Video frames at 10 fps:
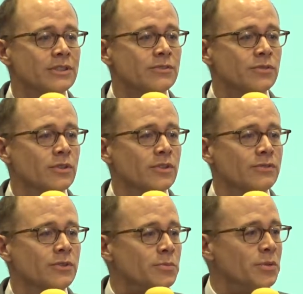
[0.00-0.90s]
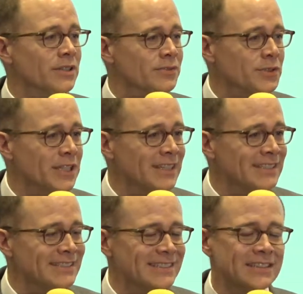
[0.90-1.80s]
for the full part of your
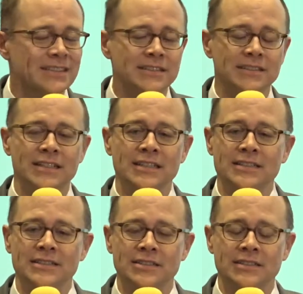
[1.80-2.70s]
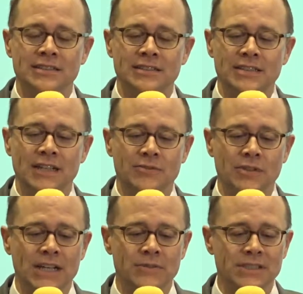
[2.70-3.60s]
day, and for
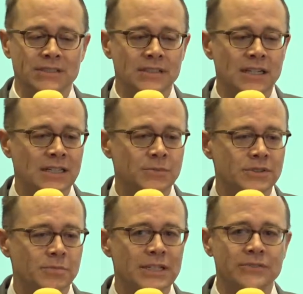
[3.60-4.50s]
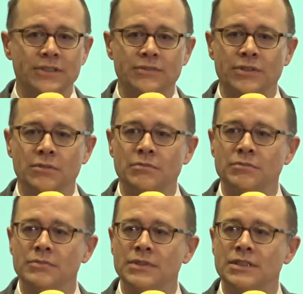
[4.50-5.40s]
that reason, not able to benefit
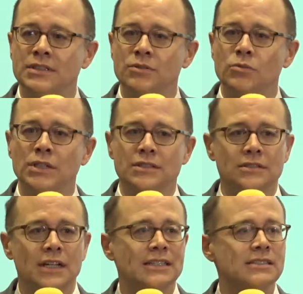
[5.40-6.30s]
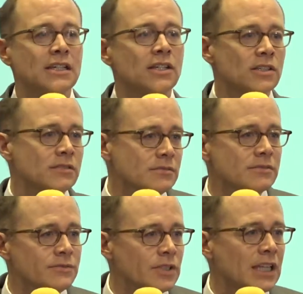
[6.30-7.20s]
from what I can tell
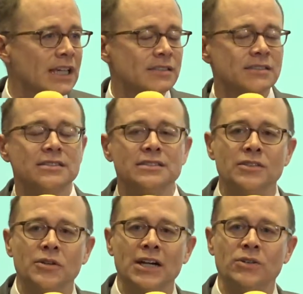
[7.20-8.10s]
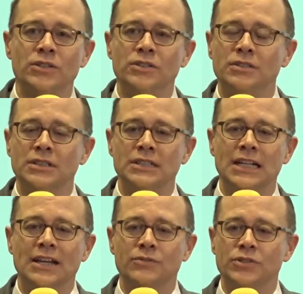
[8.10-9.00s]
for the last hour and
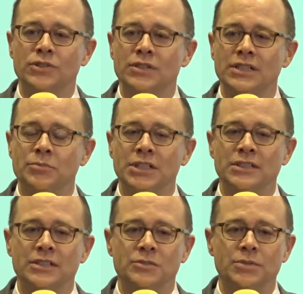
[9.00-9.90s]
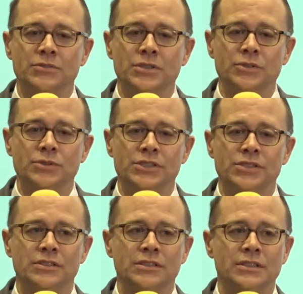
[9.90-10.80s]
a half or so that I've been here has been a really
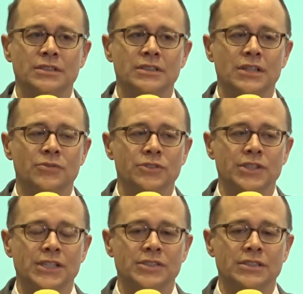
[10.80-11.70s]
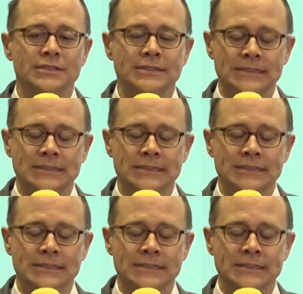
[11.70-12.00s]
rich conversation.